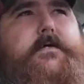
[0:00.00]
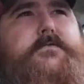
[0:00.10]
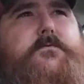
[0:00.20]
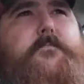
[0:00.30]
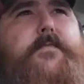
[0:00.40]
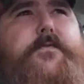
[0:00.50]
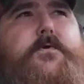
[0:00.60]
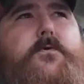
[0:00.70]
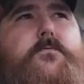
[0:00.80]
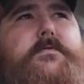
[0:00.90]
so
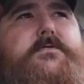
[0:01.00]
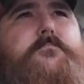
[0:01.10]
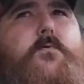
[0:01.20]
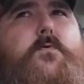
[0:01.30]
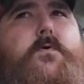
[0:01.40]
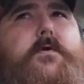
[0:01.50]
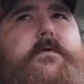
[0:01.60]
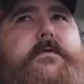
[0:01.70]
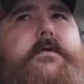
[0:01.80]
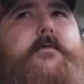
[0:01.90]
Methadone is
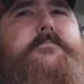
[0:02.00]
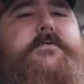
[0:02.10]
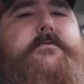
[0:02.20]
comes